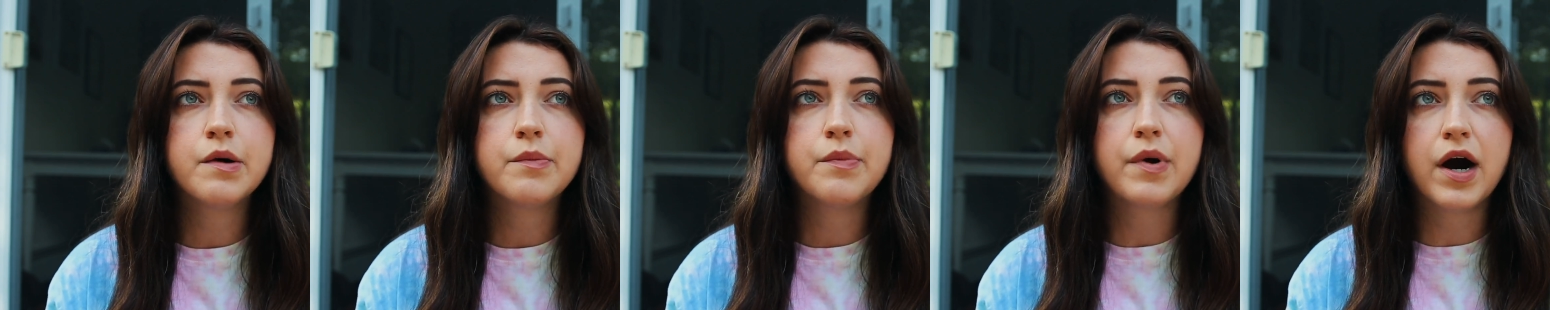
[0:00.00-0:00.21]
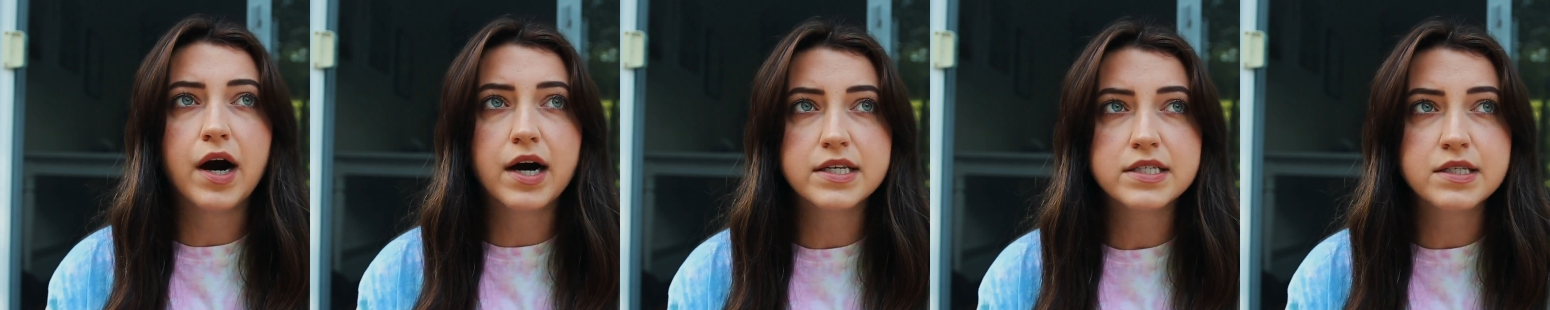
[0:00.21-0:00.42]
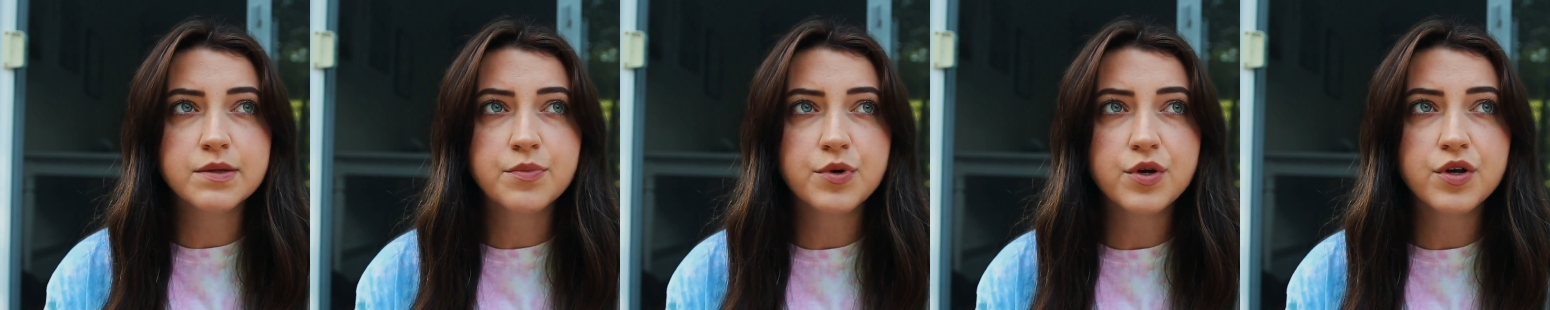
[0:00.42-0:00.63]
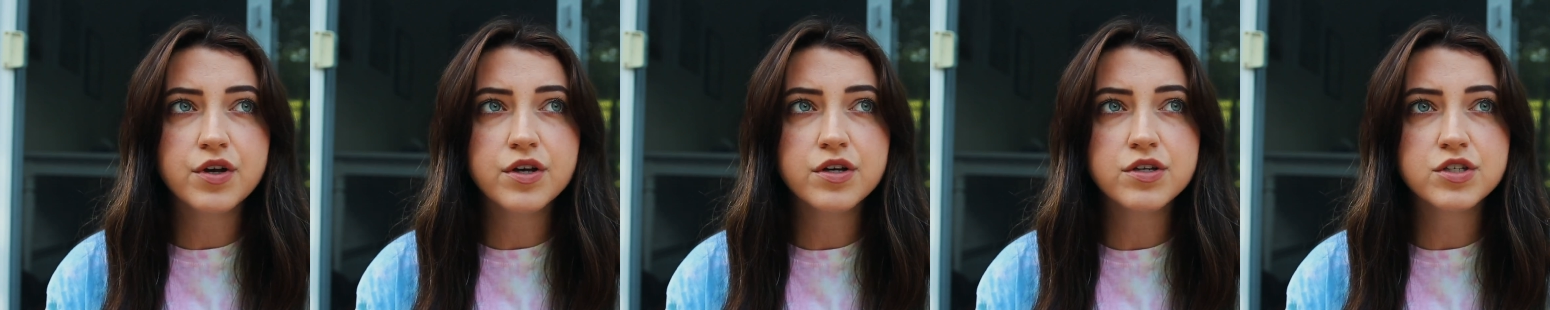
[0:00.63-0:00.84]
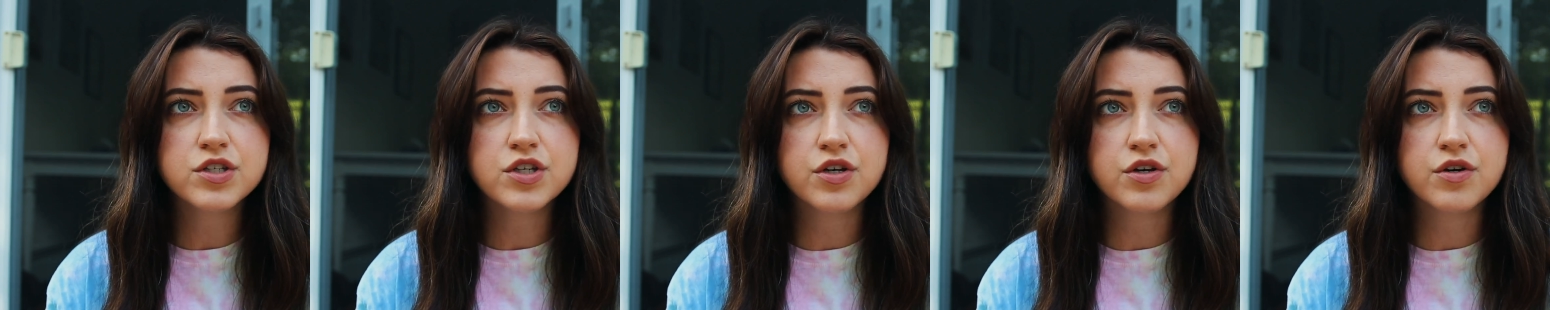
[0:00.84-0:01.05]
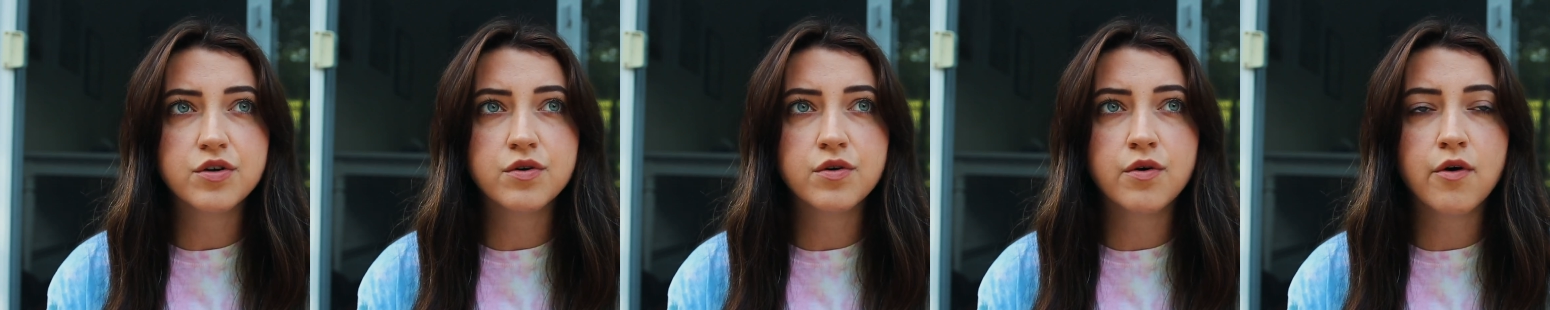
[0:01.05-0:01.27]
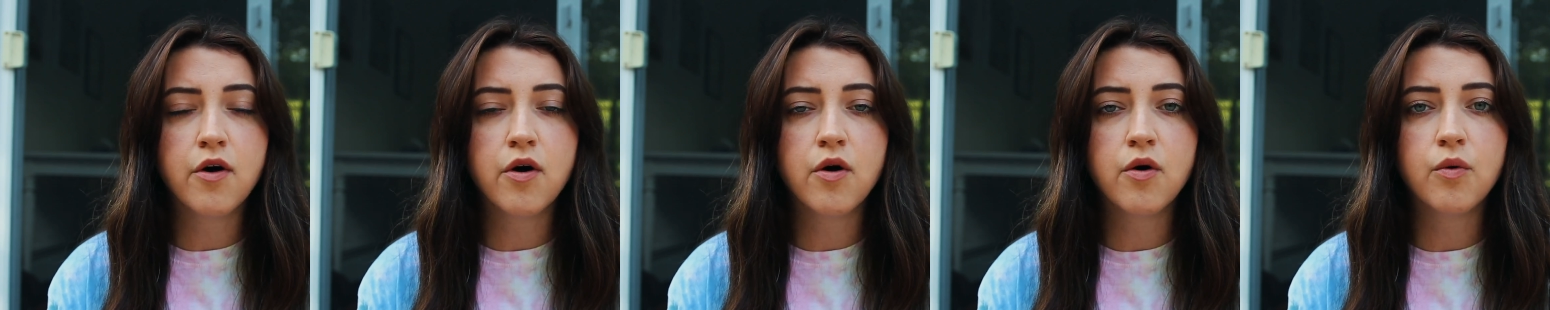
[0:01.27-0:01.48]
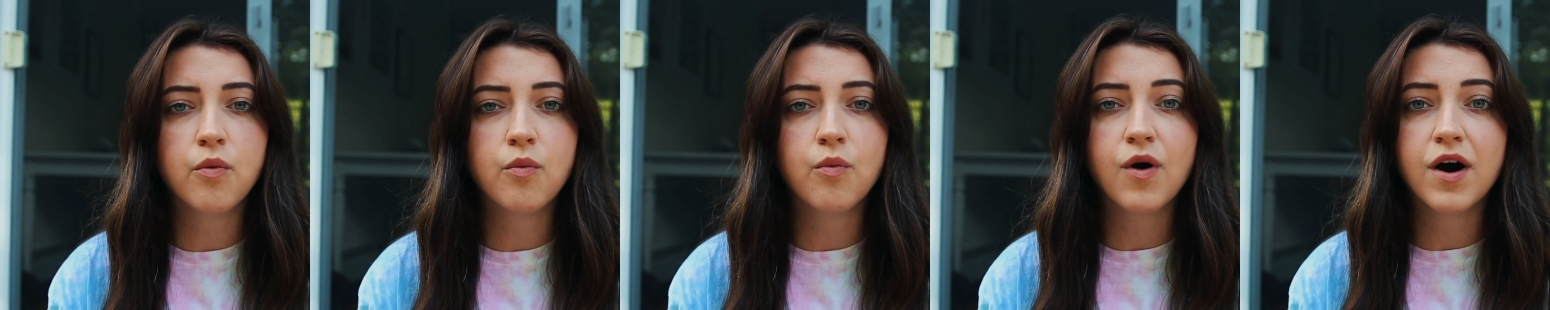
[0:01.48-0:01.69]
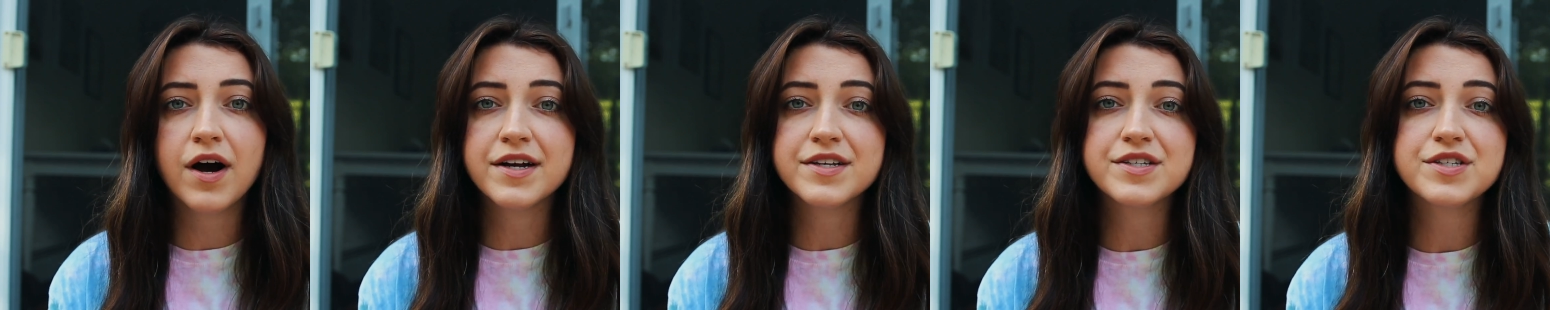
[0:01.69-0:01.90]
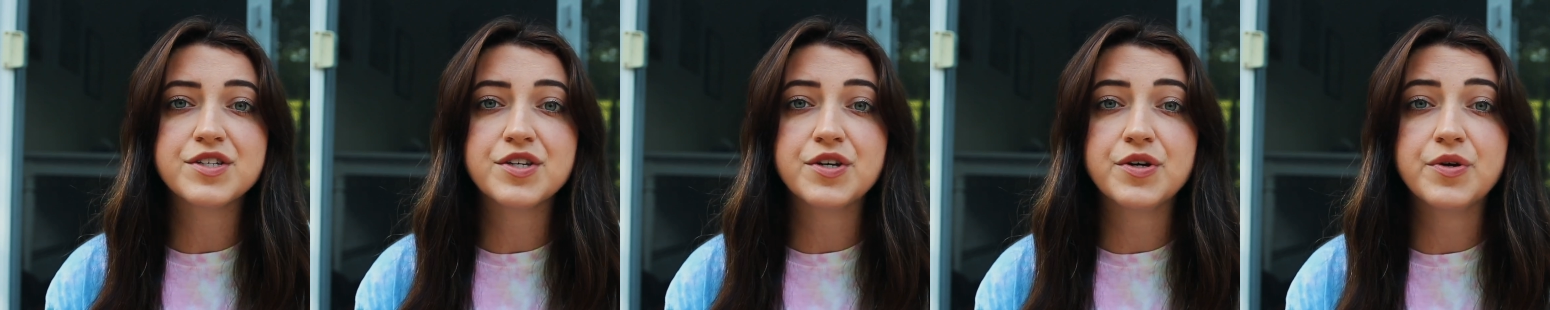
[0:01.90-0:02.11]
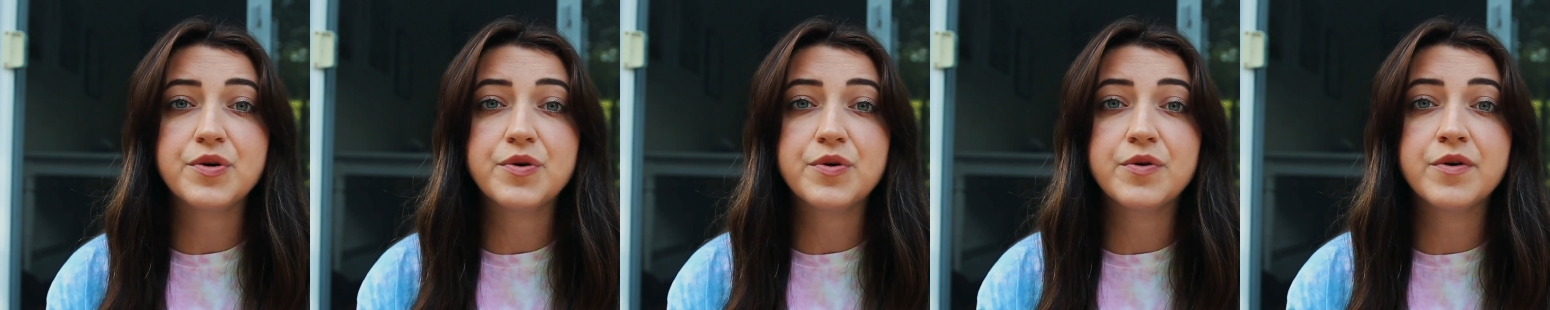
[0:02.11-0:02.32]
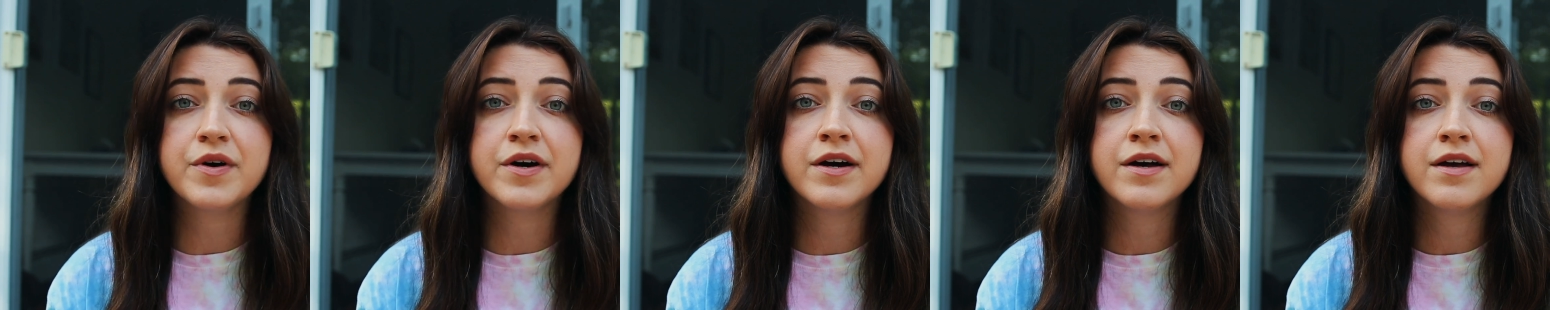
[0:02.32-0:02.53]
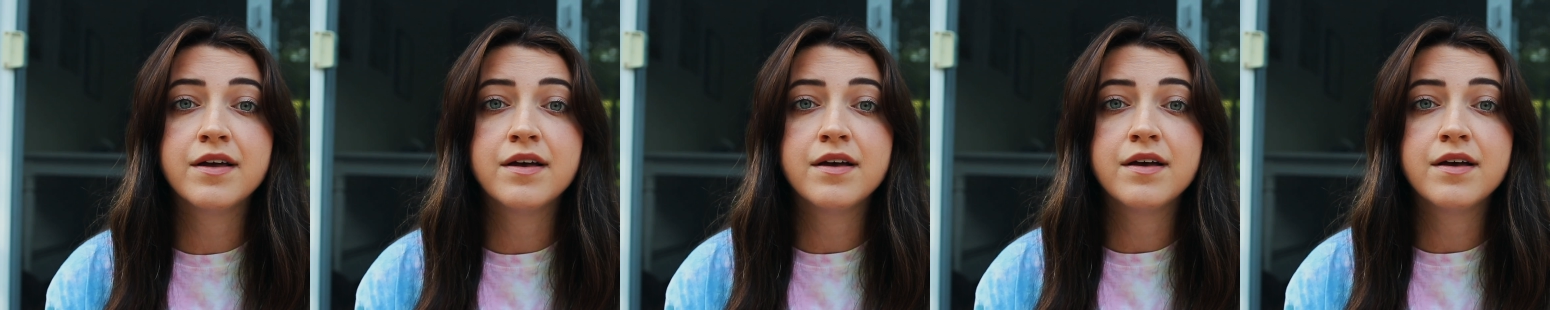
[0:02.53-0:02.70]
possible to want to